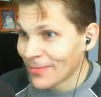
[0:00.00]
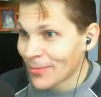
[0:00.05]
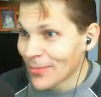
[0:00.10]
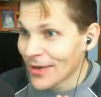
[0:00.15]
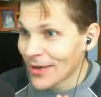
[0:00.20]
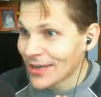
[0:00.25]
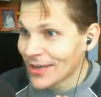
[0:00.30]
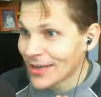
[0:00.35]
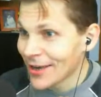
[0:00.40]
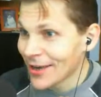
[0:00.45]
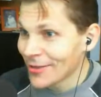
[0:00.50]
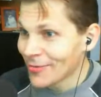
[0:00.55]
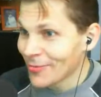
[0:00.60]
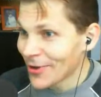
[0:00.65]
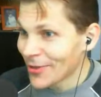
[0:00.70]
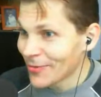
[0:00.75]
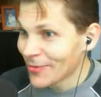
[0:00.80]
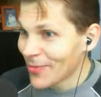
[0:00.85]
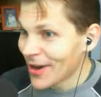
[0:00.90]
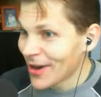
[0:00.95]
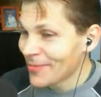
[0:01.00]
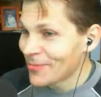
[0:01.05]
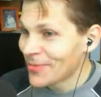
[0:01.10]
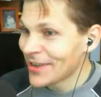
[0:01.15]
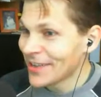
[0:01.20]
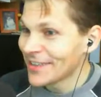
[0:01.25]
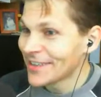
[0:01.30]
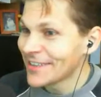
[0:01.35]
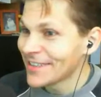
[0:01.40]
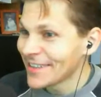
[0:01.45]
me, expressed my
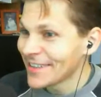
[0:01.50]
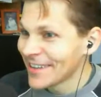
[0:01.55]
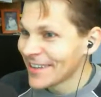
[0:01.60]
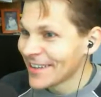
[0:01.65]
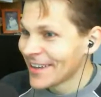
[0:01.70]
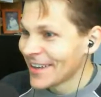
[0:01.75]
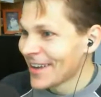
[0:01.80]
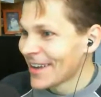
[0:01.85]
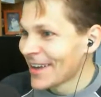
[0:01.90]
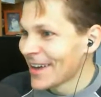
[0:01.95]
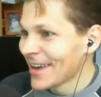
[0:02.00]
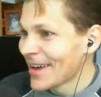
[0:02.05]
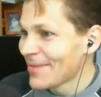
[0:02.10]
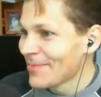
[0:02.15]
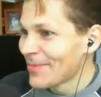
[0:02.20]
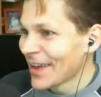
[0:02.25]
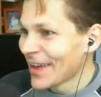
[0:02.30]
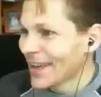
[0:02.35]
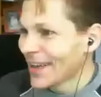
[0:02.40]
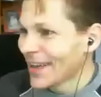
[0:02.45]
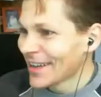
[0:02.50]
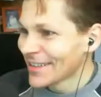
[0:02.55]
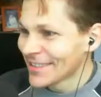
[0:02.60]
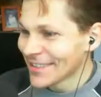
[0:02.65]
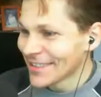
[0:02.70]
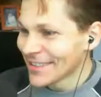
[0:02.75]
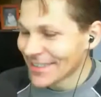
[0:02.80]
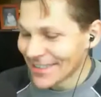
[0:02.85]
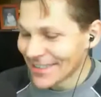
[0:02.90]
opinion about